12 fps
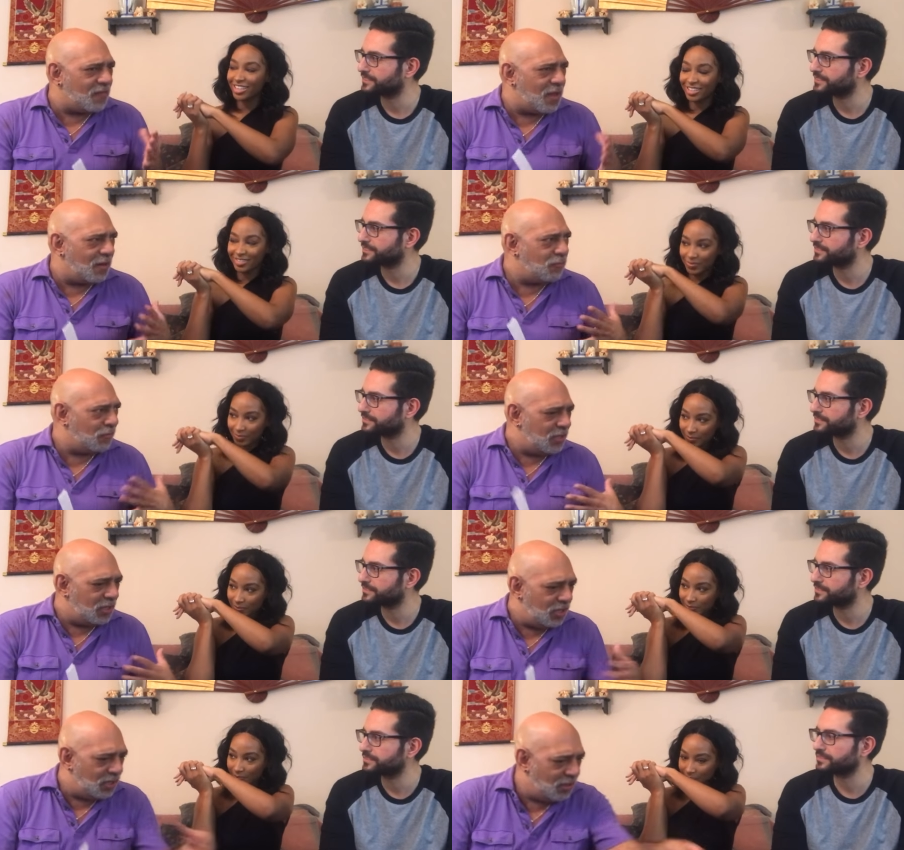Speaker 1: has got a
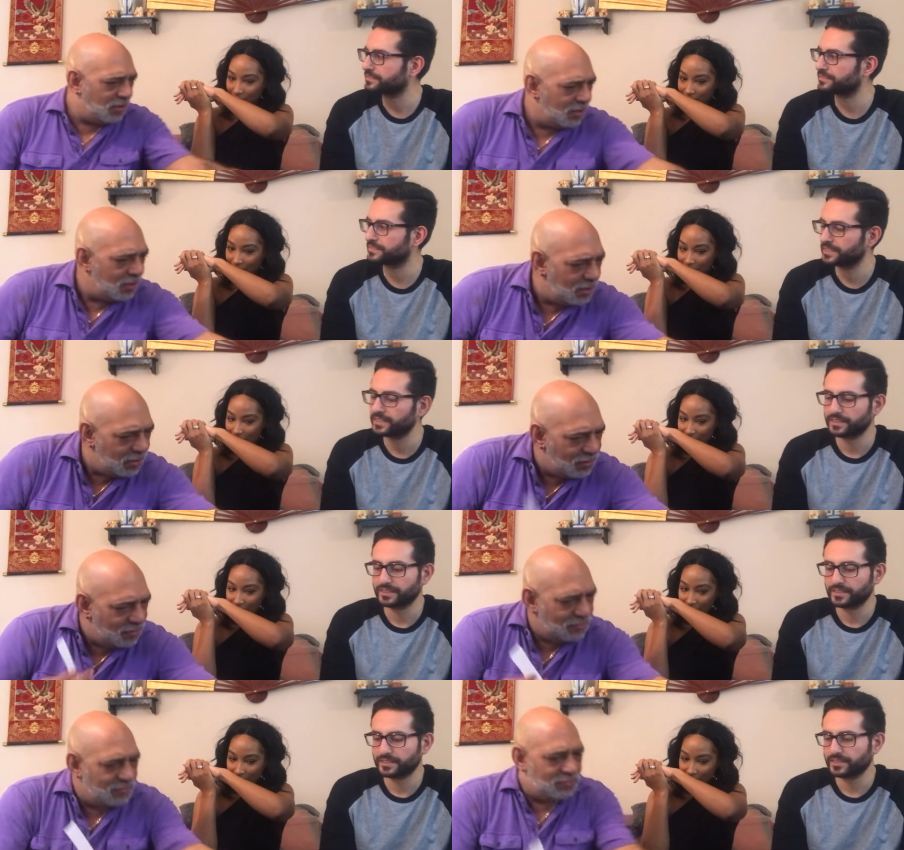really.
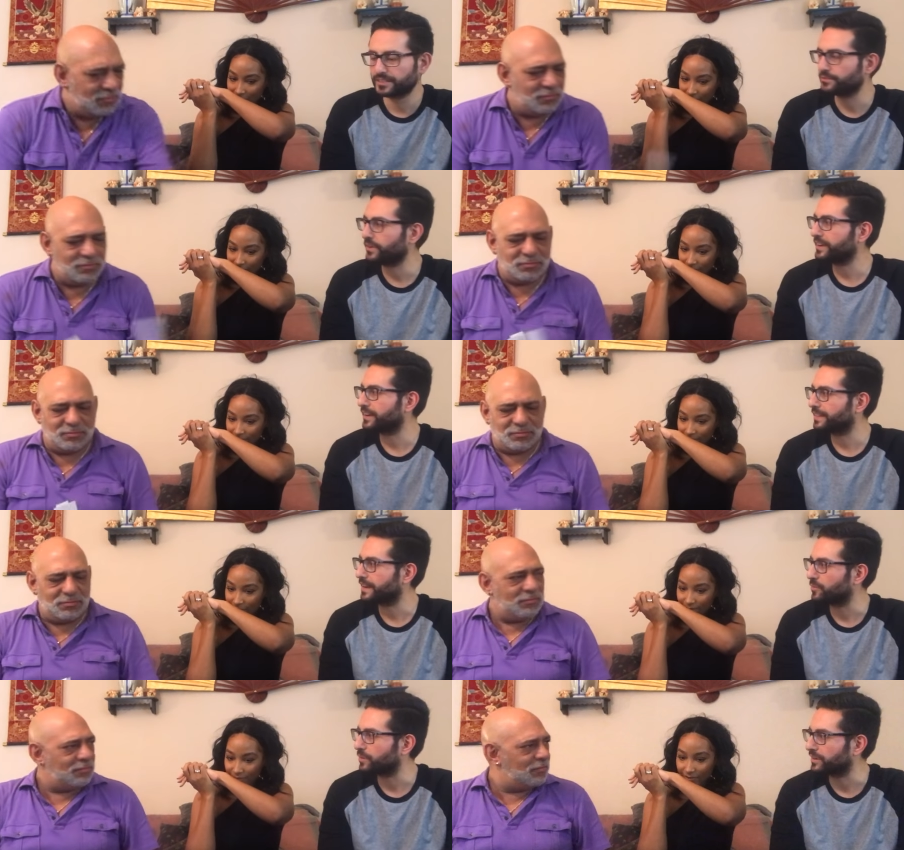It's funny how
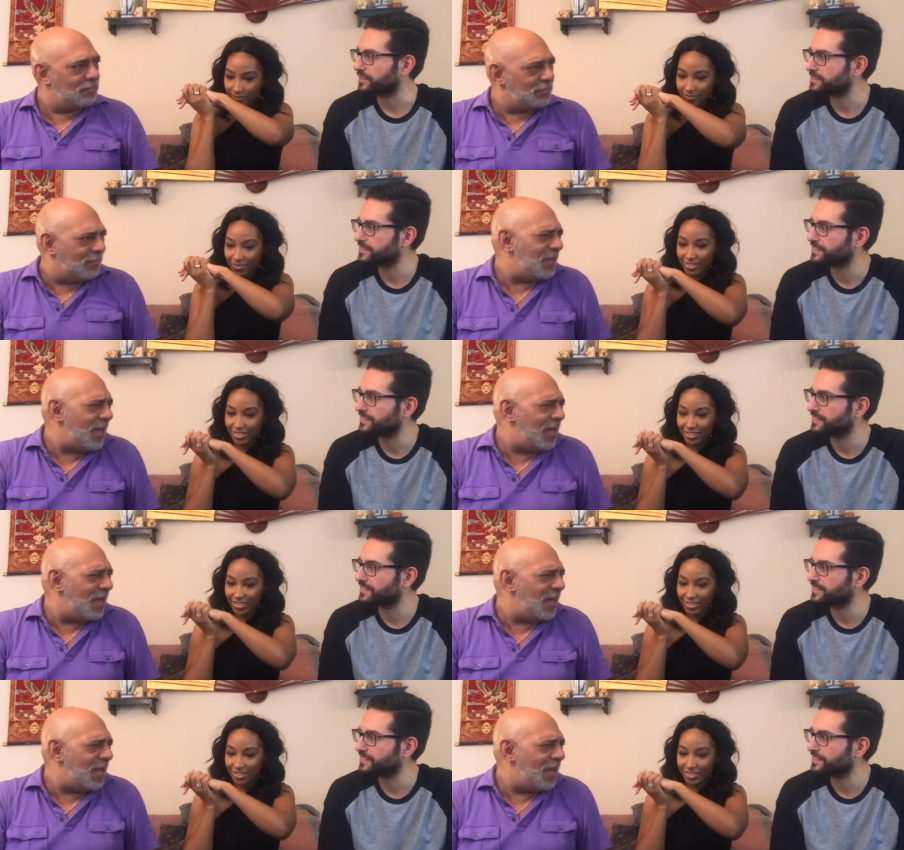that works.